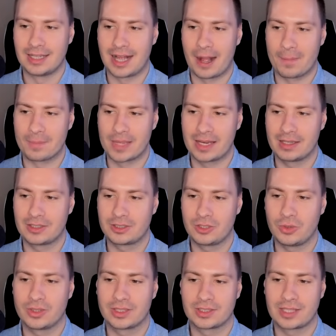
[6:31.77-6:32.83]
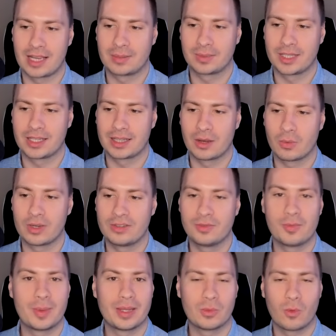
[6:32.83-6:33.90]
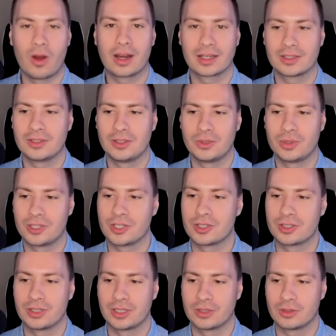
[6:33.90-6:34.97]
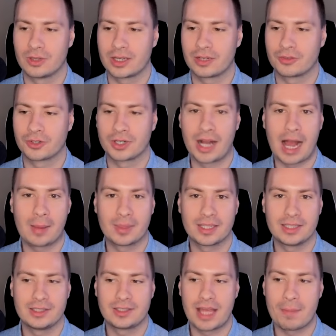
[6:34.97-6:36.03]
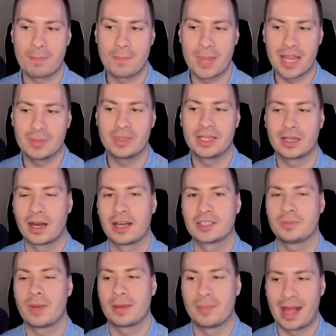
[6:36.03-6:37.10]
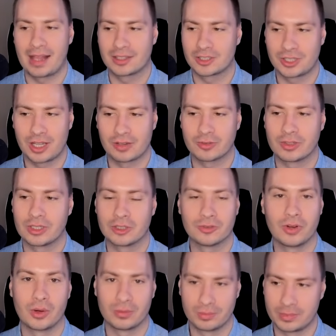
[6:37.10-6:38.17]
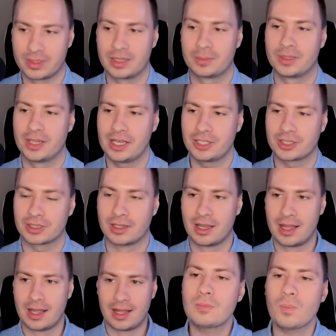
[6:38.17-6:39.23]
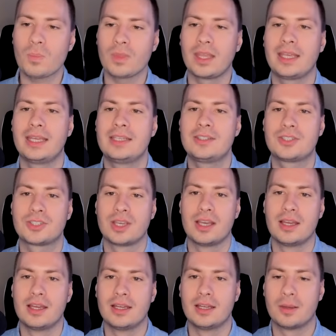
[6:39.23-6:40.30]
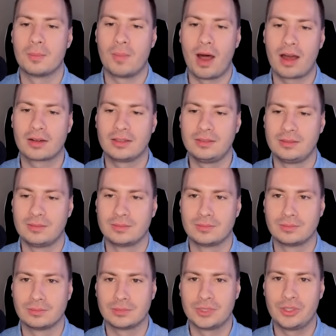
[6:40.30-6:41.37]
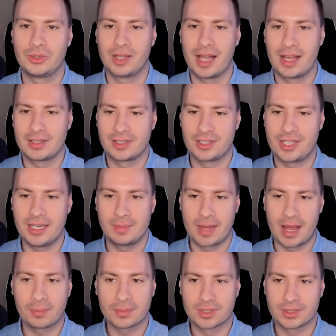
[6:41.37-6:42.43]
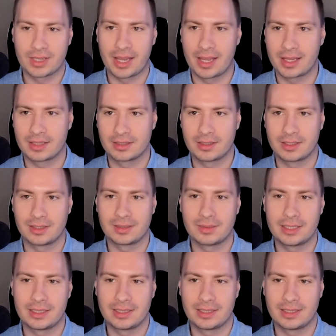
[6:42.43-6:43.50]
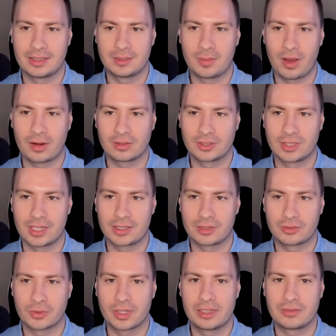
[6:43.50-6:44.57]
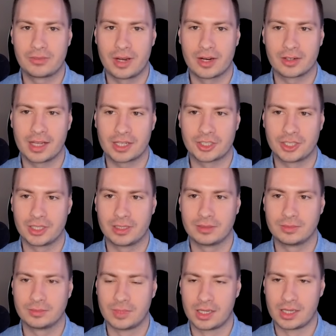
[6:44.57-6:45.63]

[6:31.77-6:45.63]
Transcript: And it's doing the same thing that we've been wanting to do, which is, you know, looking for anomalies that may be caused by ballot stuffing or vote manipulation. His model utilizes heat maps, and his model says a free and fair election